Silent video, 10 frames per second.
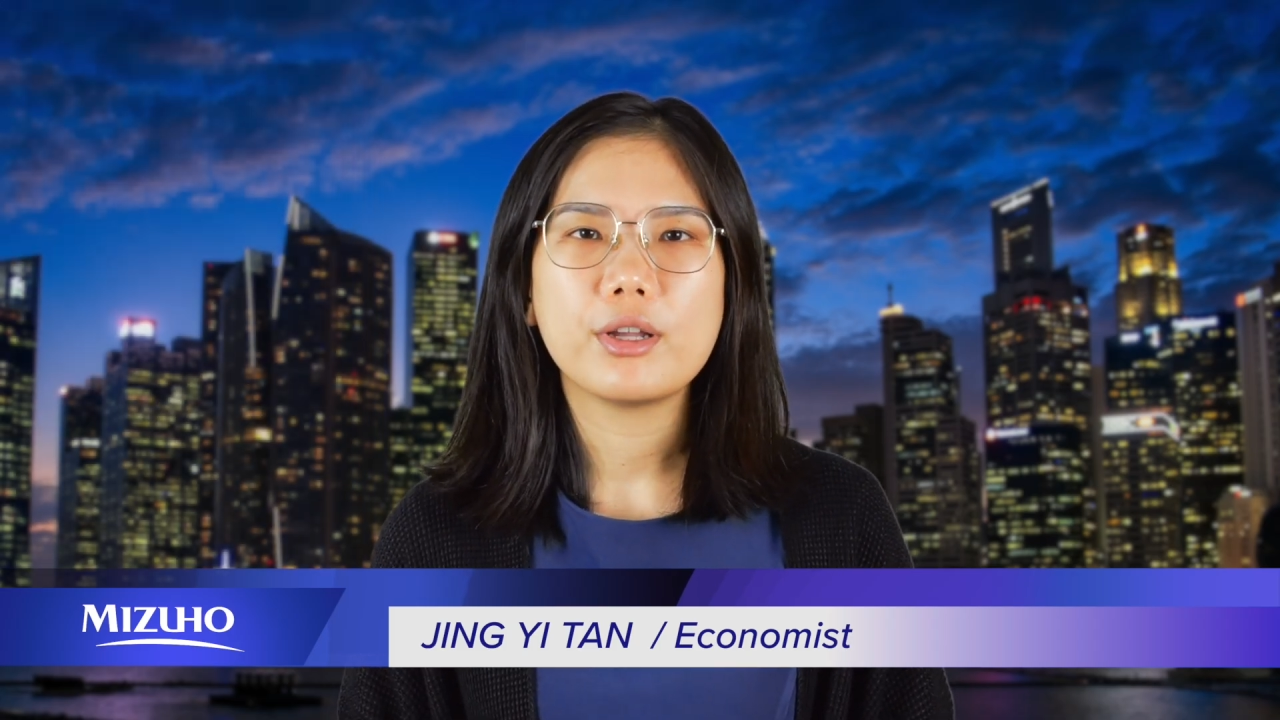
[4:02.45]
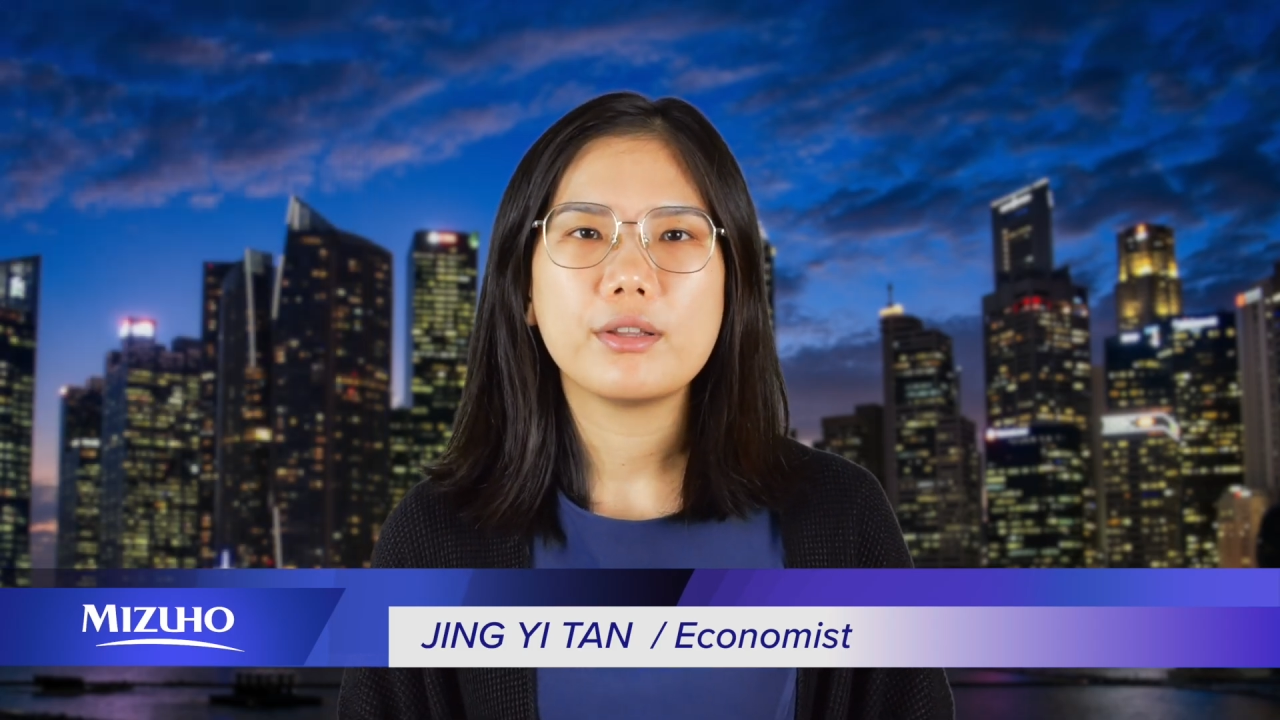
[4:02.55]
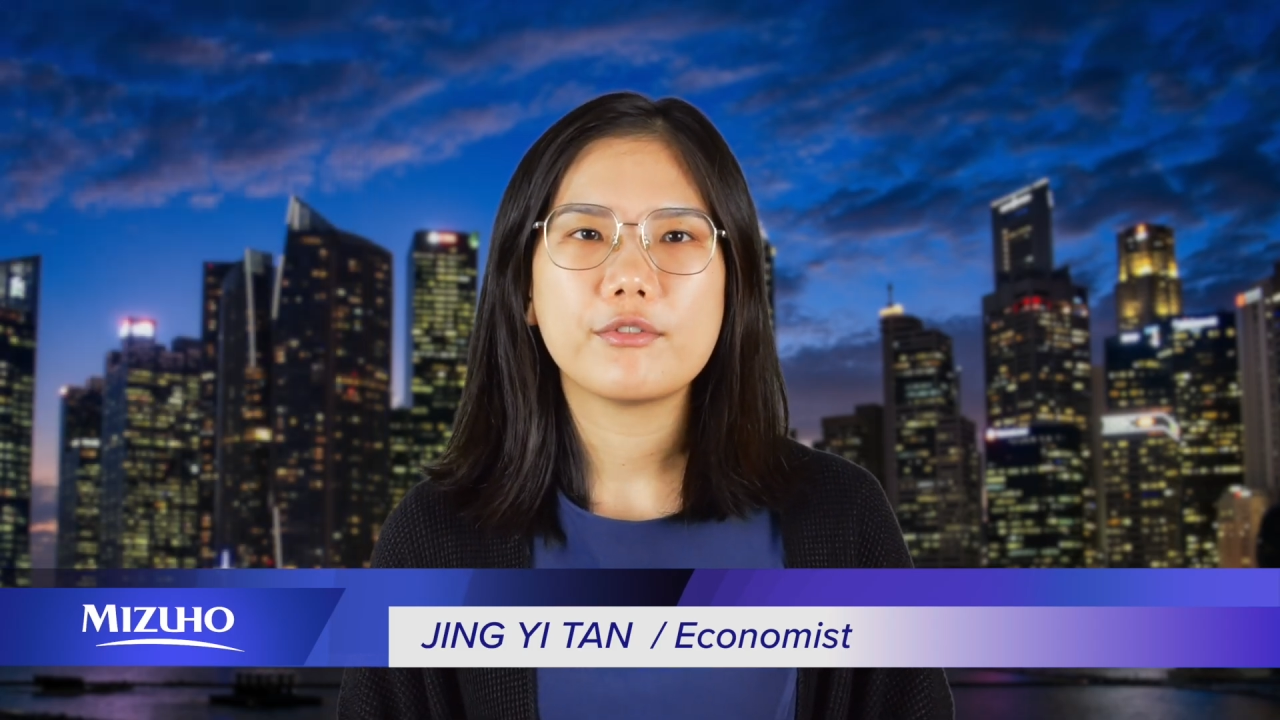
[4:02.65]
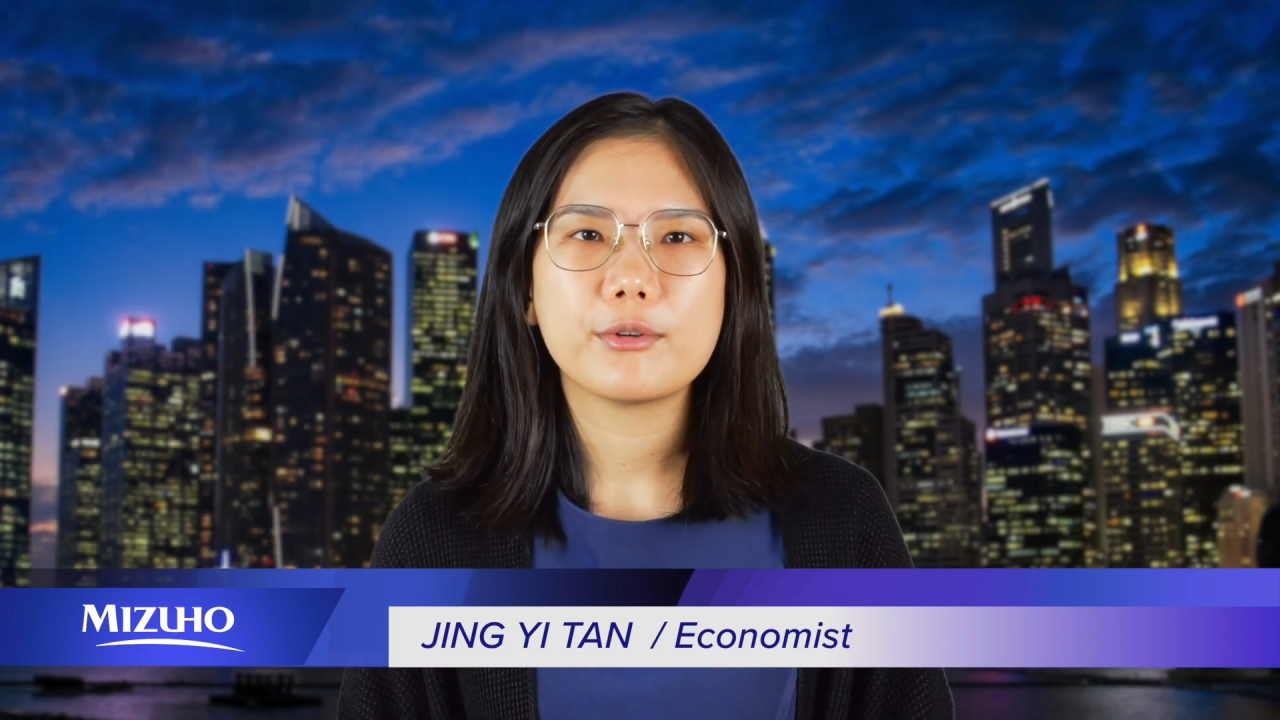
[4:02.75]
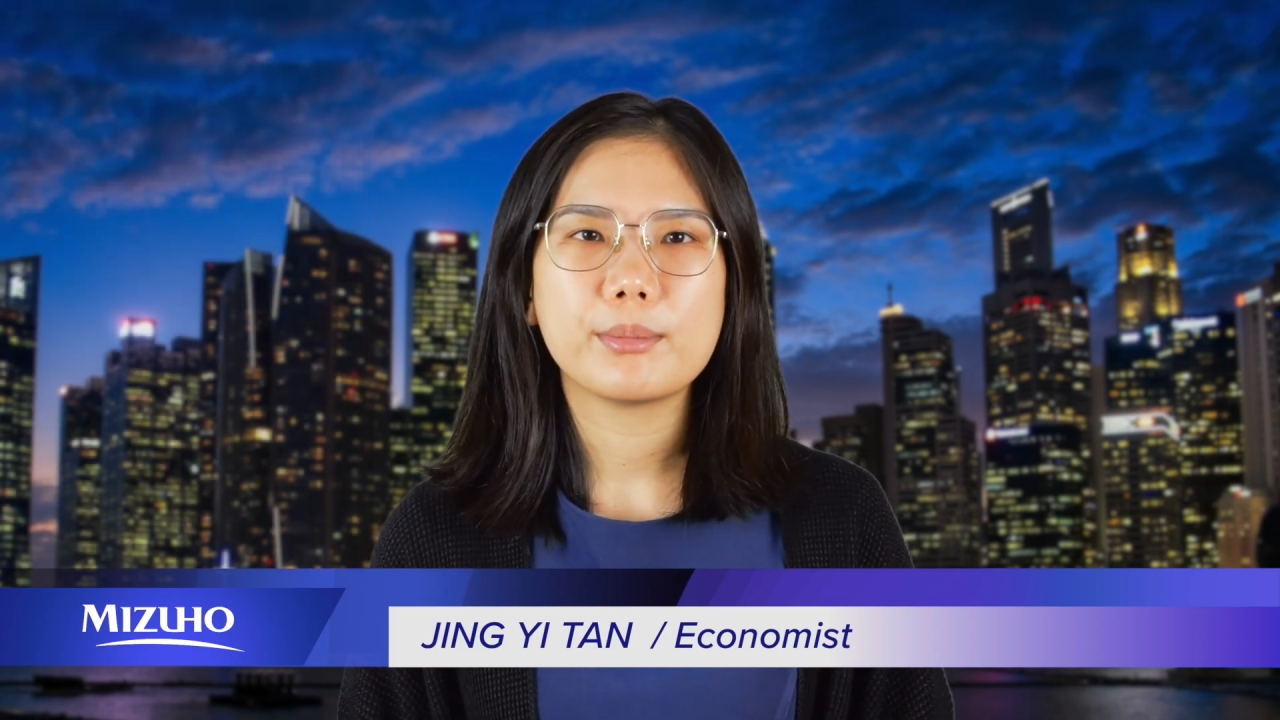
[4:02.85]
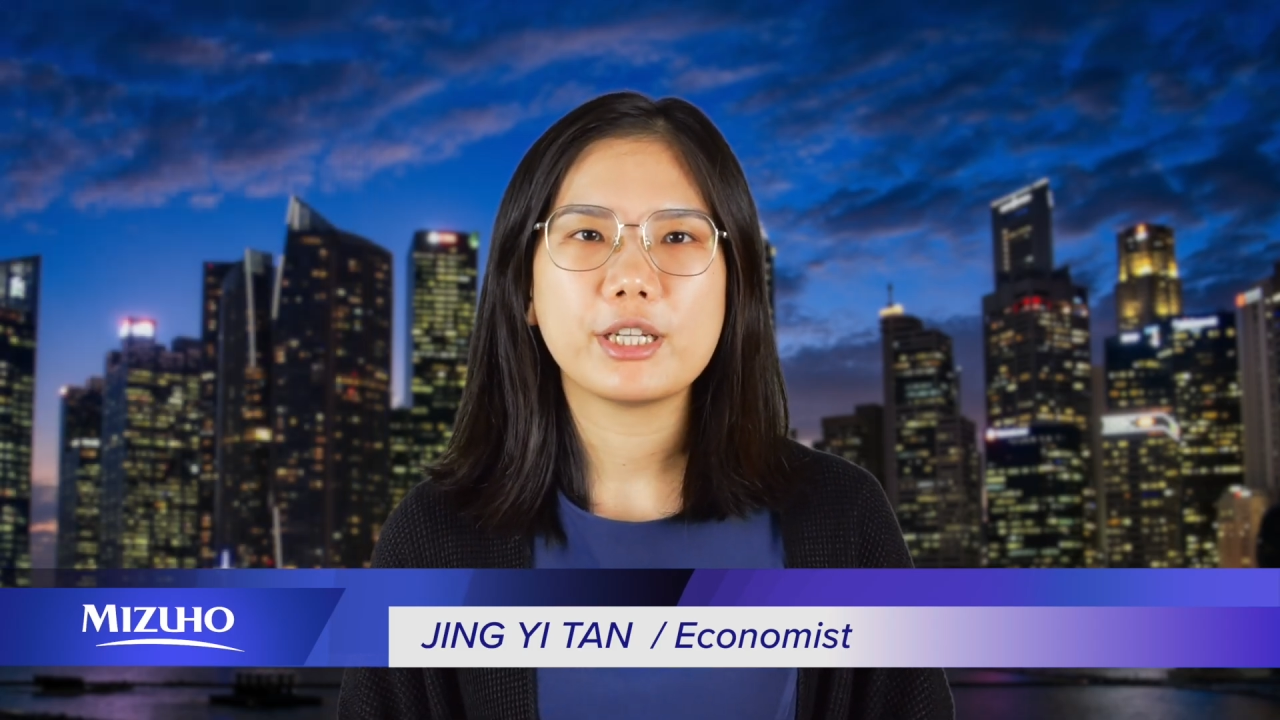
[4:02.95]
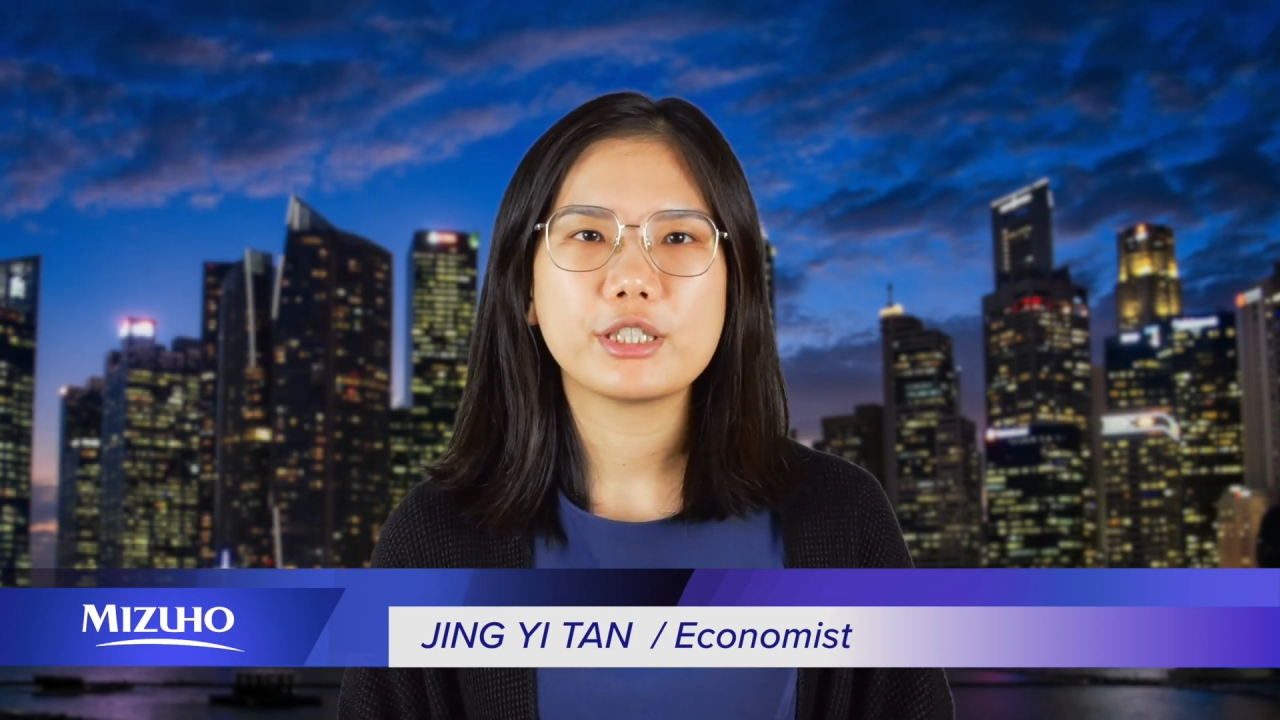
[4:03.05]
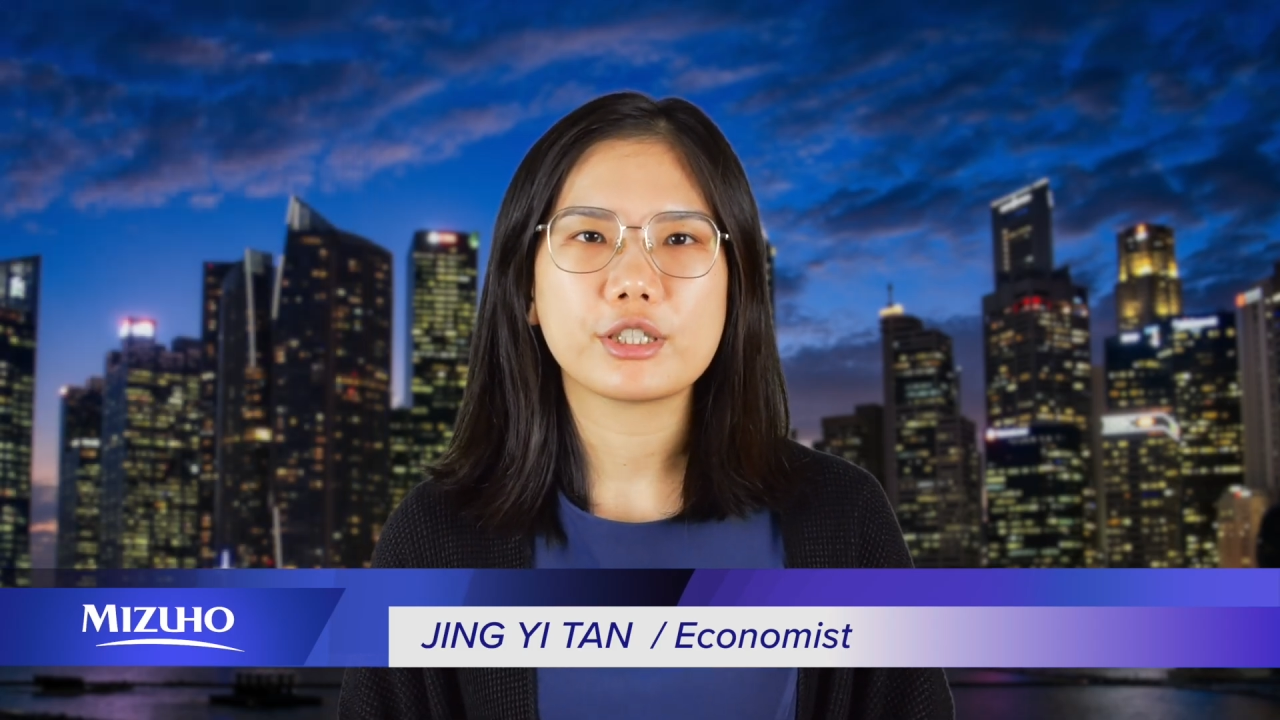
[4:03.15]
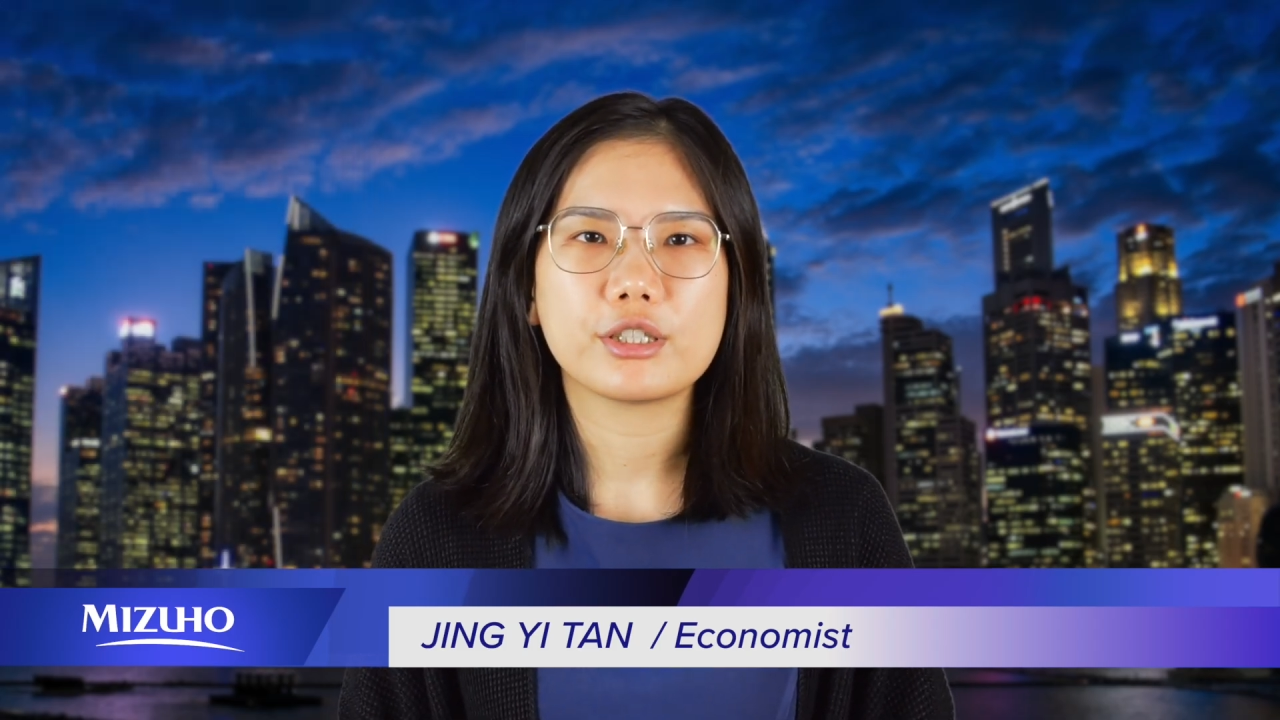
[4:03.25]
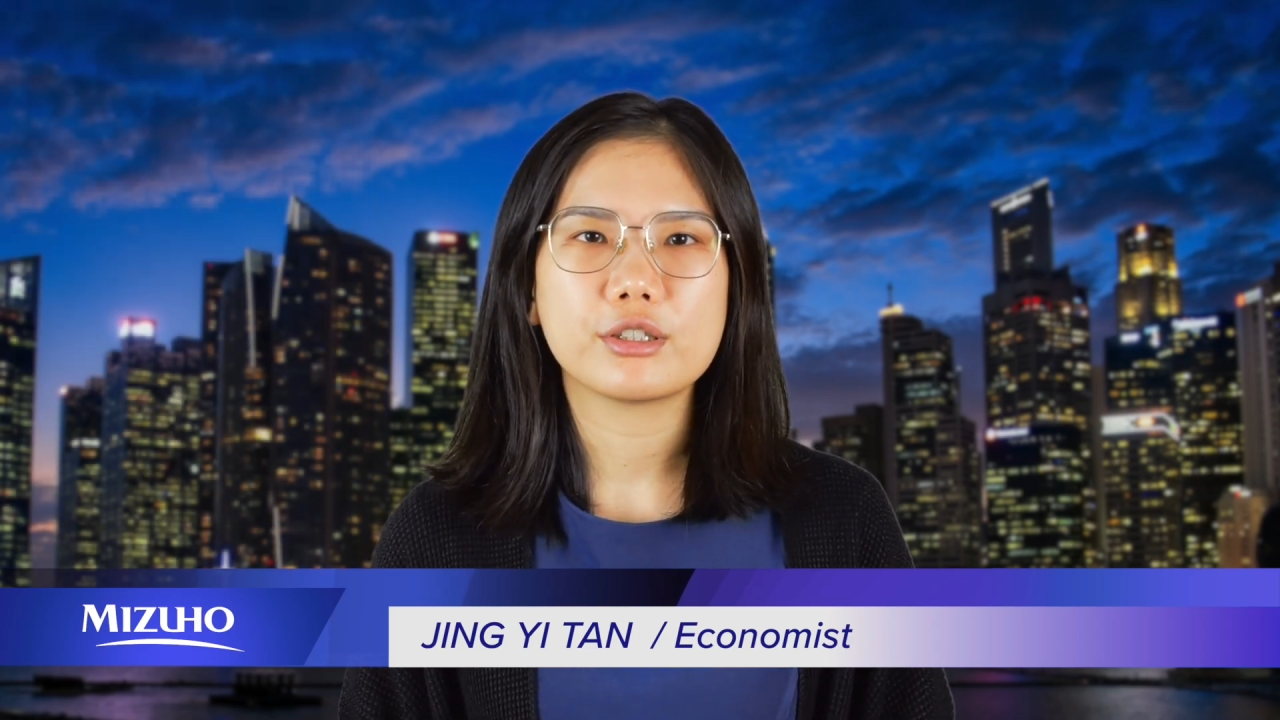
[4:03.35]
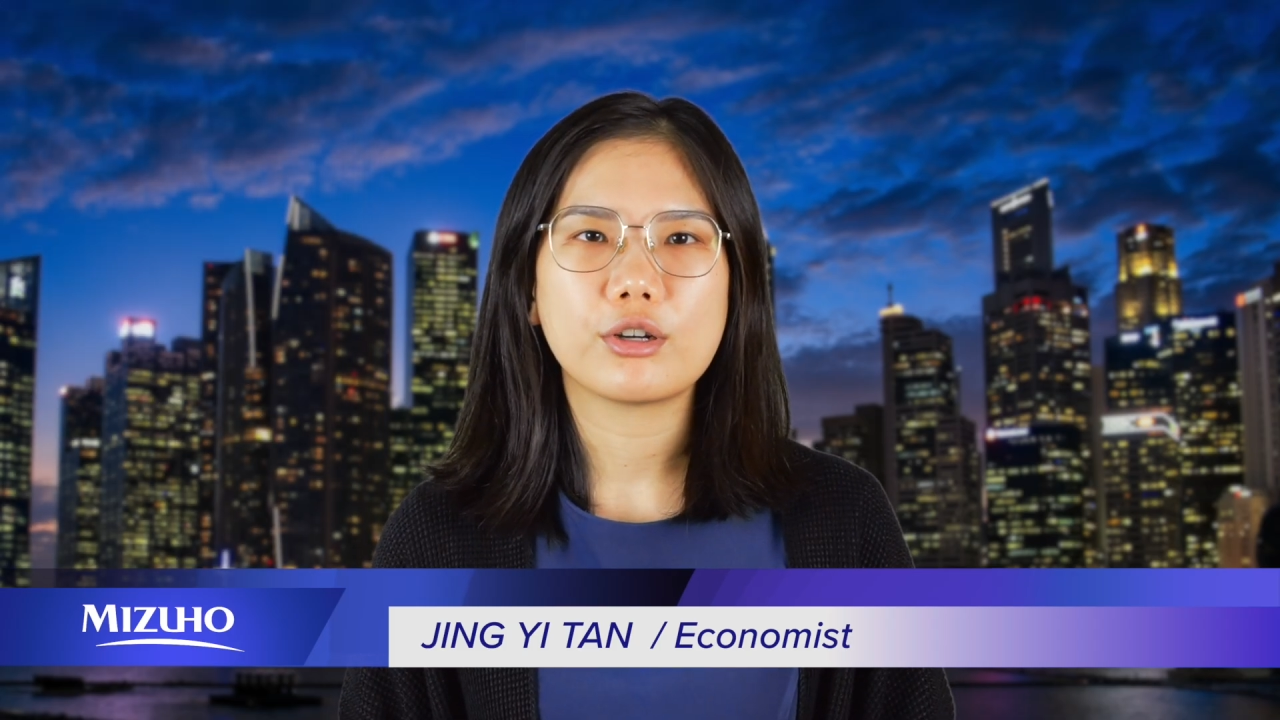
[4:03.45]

information